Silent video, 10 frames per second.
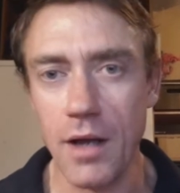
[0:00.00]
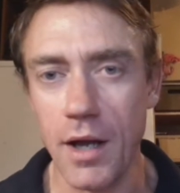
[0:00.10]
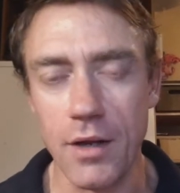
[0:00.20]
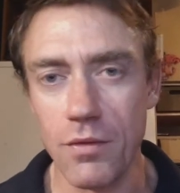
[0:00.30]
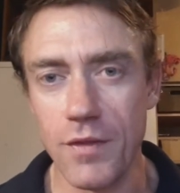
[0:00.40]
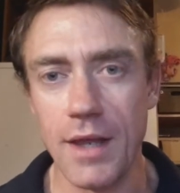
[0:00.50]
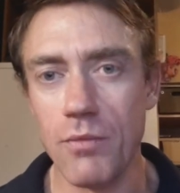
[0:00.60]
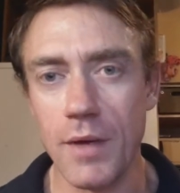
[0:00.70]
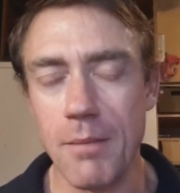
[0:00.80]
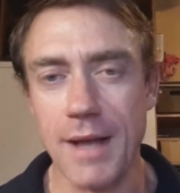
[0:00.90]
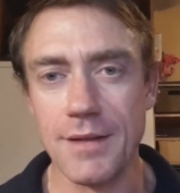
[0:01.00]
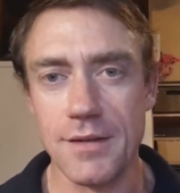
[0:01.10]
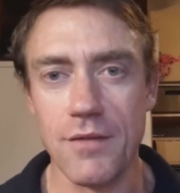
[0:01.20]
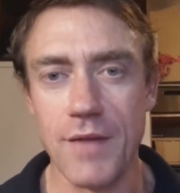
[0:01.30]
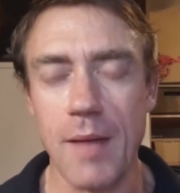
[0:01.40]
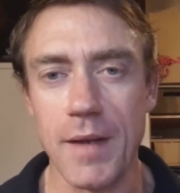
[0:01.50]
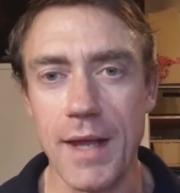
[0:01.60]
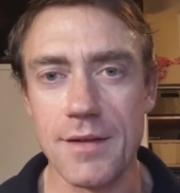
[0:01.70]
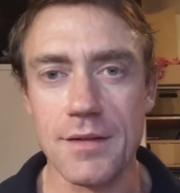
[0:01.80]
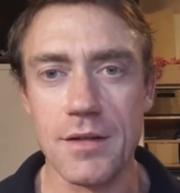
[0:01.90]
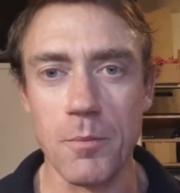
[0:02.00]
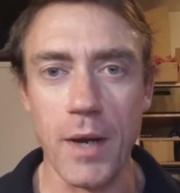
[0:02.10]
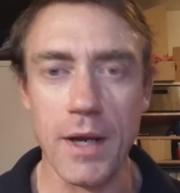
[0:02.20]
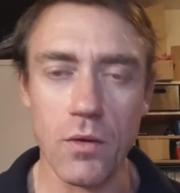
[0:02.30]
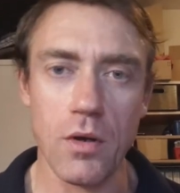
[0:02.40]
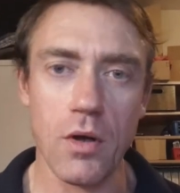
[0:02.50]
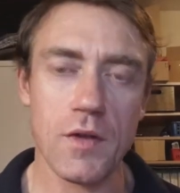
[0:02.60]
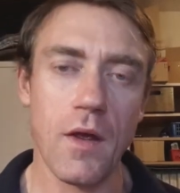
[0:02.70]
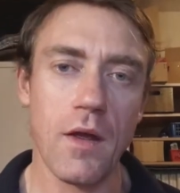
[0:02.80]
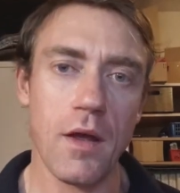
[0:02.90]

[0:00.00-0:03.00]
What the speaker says: I don't think it really matters if GABA gets into the brain or not.